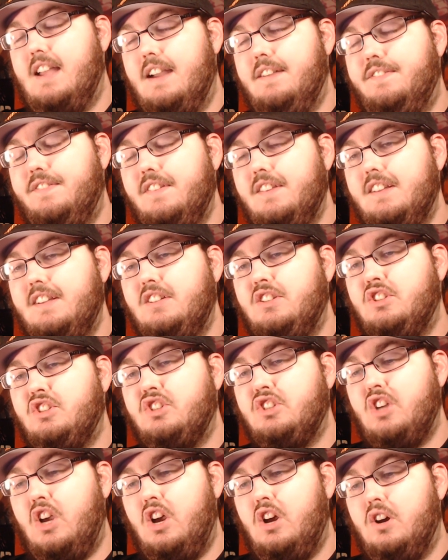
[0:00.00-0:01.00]
definitely
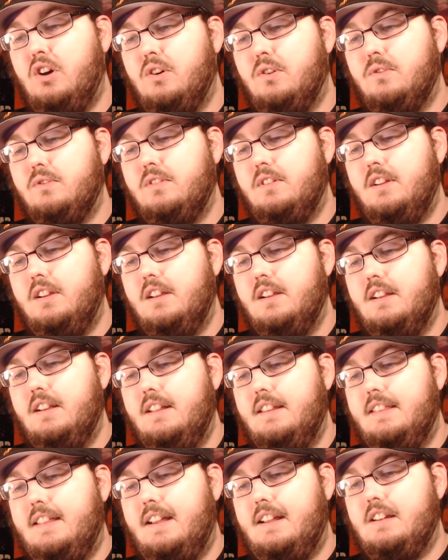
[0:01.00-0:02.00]
shown
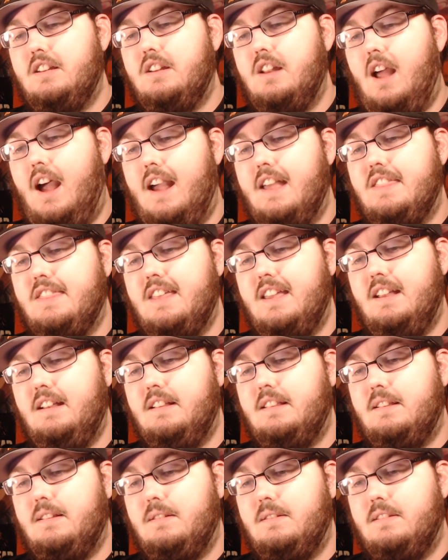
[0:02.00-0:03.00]
that I think
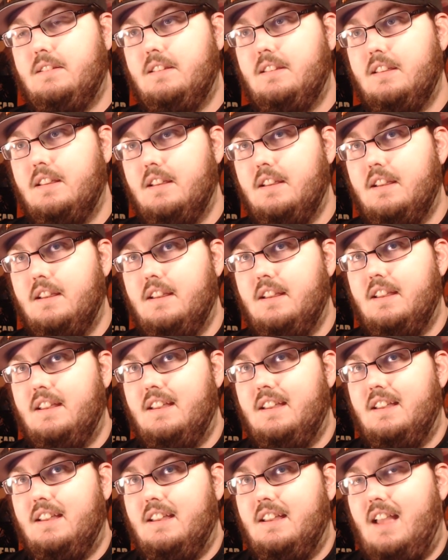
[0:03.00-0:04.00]

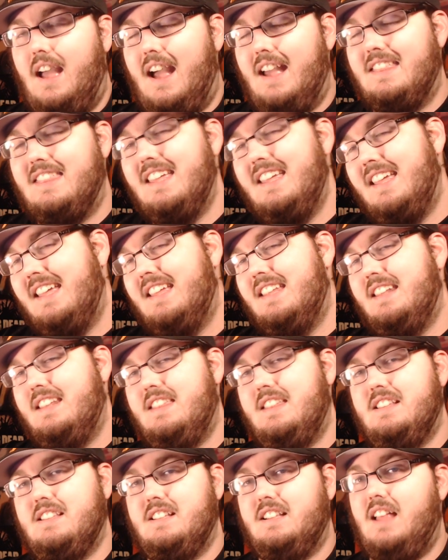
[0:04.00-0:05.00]

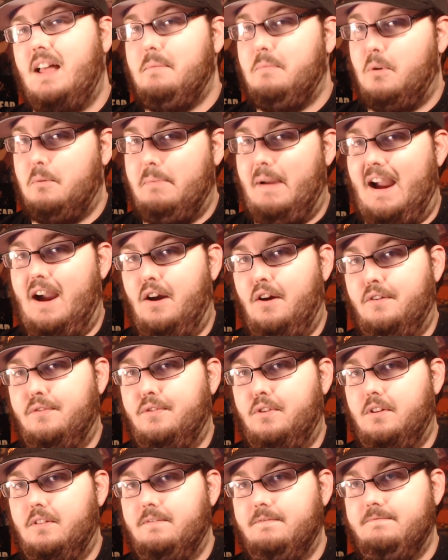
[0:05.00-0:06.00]
Esdeath is a lot more
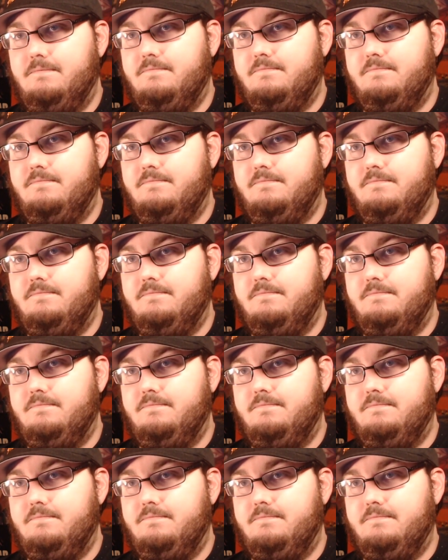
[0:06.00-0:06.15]
powerful